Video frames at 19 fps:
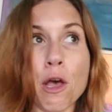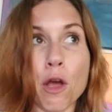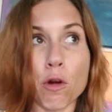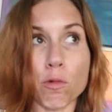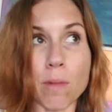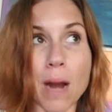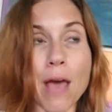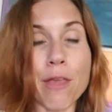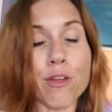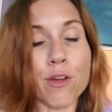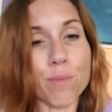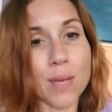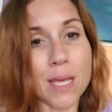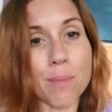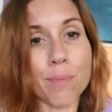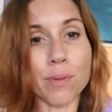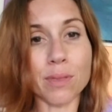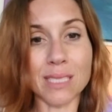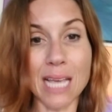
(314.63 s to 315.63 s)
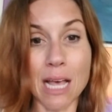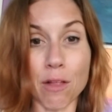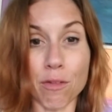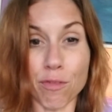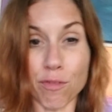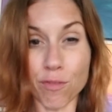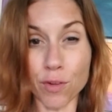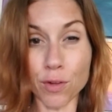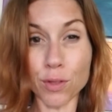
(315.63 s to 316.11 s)
rather people tell
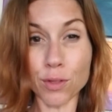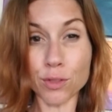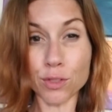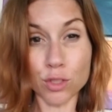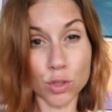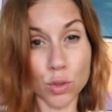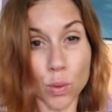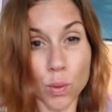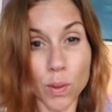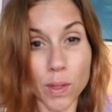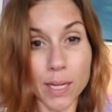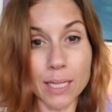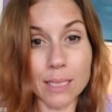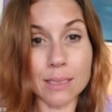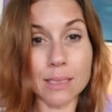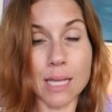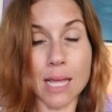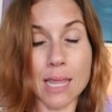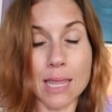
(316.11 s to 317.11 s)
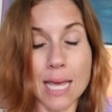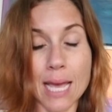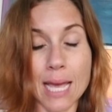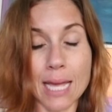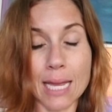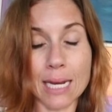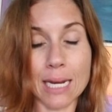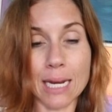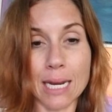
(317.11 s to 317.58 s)
full stories
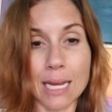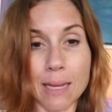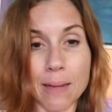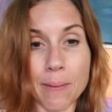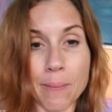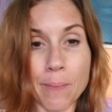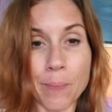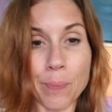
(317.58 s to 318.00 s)
than